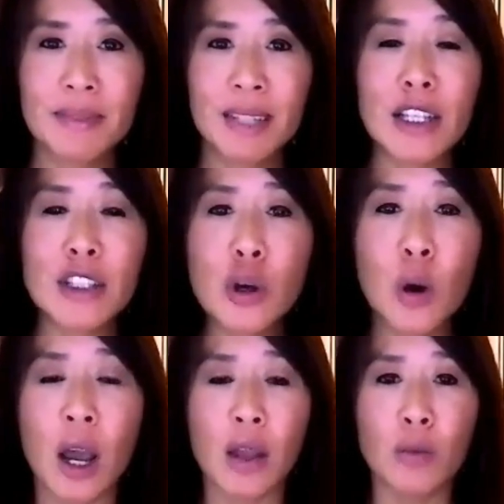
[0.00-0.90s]
And
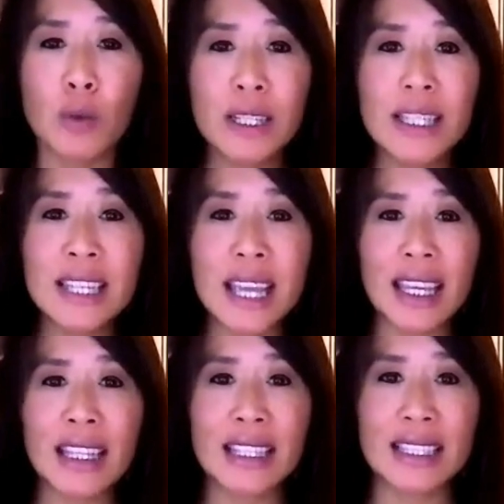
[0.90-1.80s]
so really
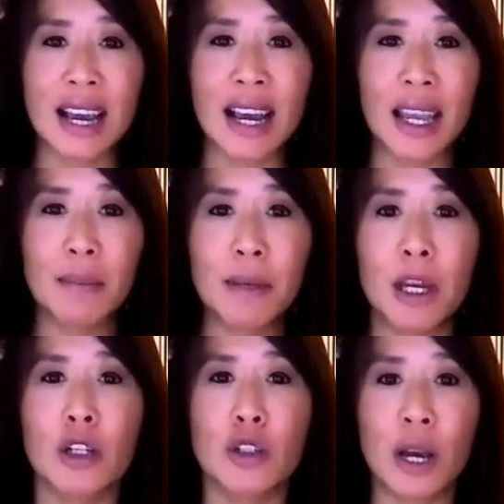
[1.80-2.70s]
taking the time
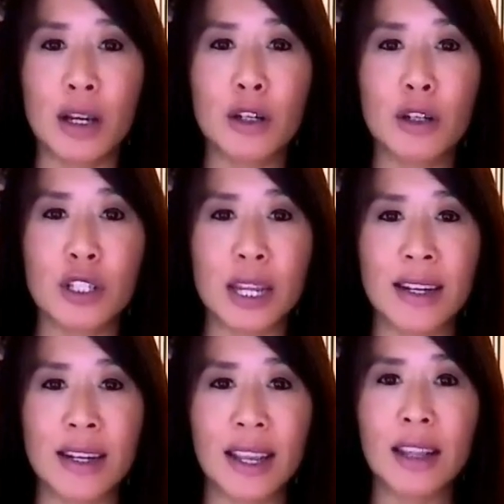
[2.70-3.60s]
to
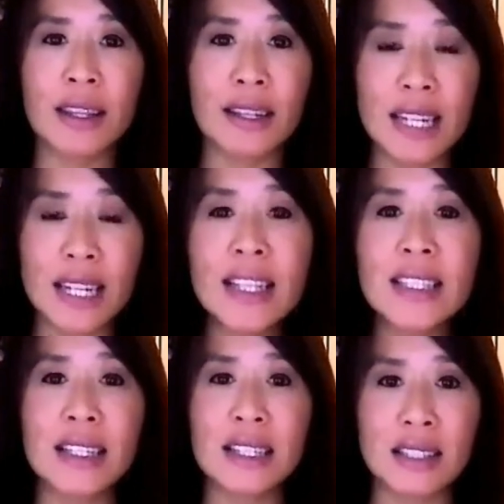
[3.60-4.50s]
understanding the
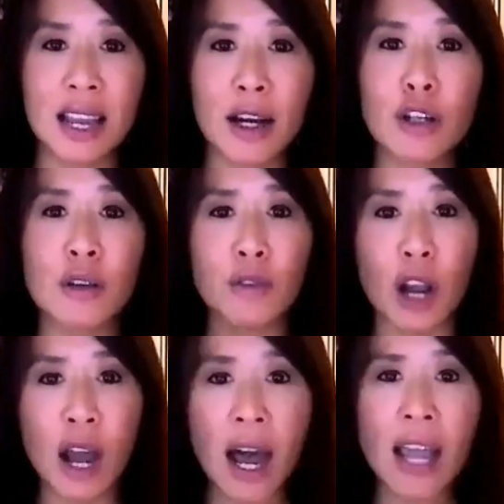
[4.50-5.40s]
needs and desires of your
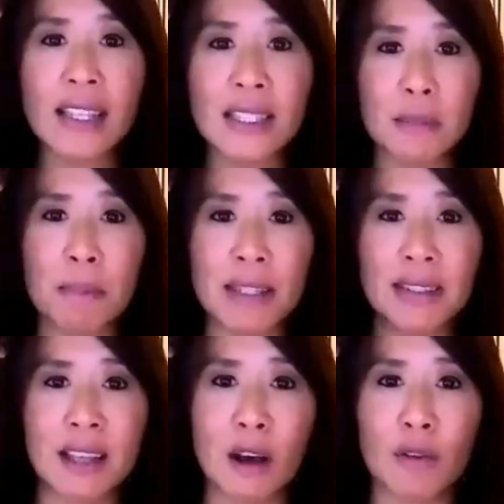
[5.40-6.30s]
highest and
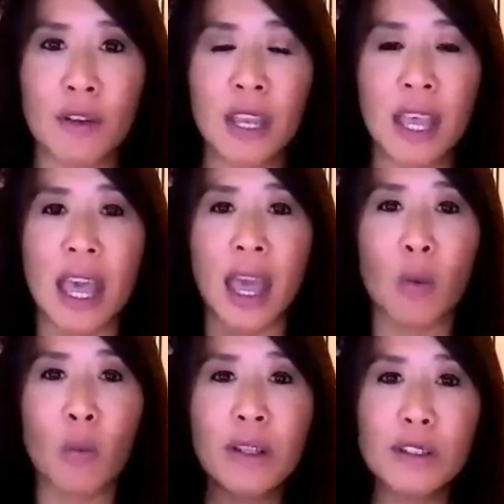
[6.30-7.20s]
best self.
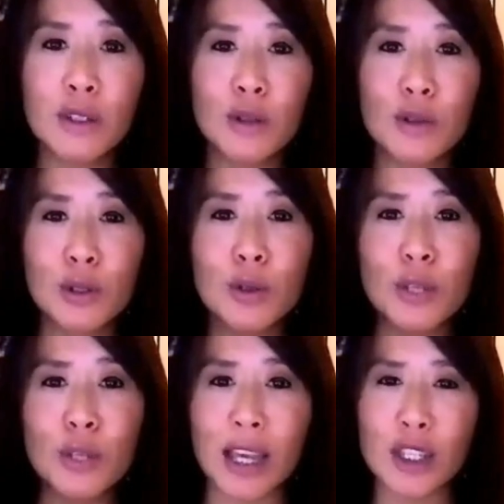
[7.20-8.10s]
And once you do
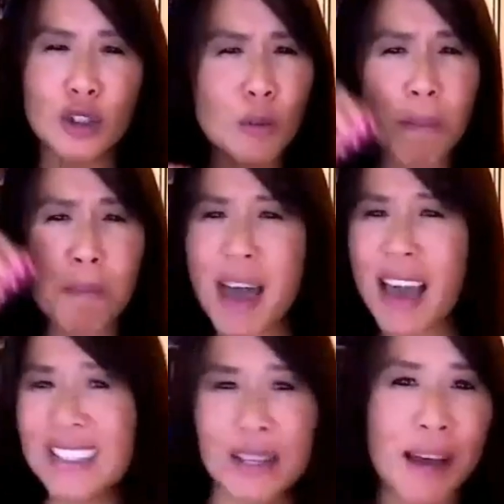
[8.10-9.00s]
that, you
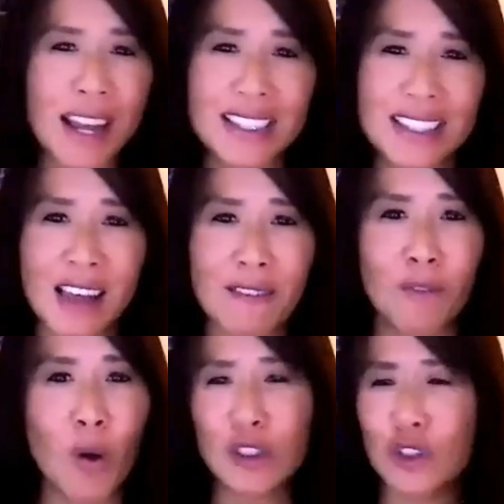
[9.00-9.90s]
maximize that
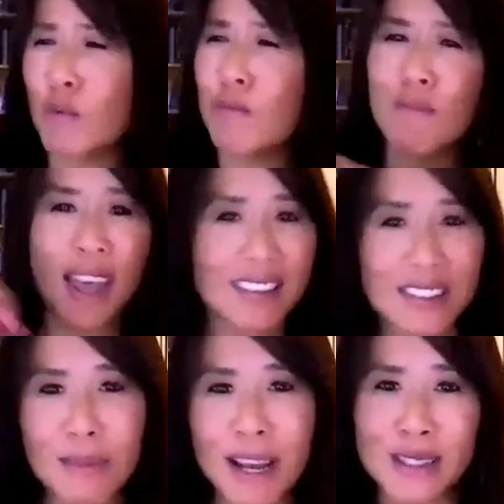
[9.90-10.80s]
voice, you
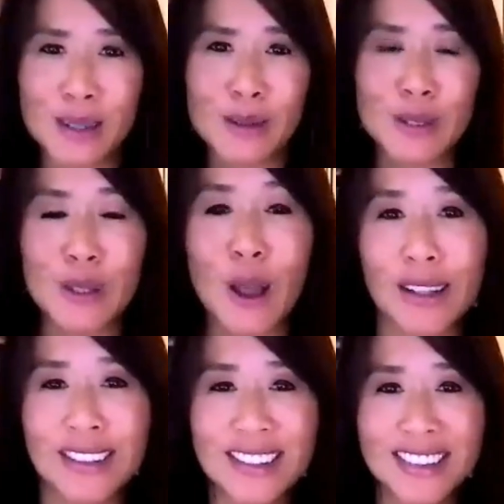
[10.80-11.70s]
maximize those
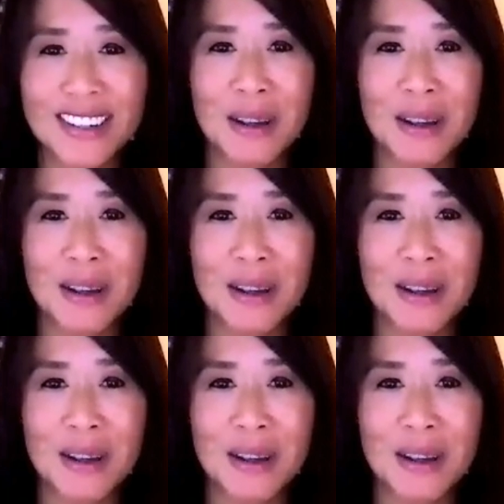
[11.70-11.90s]
thoughts,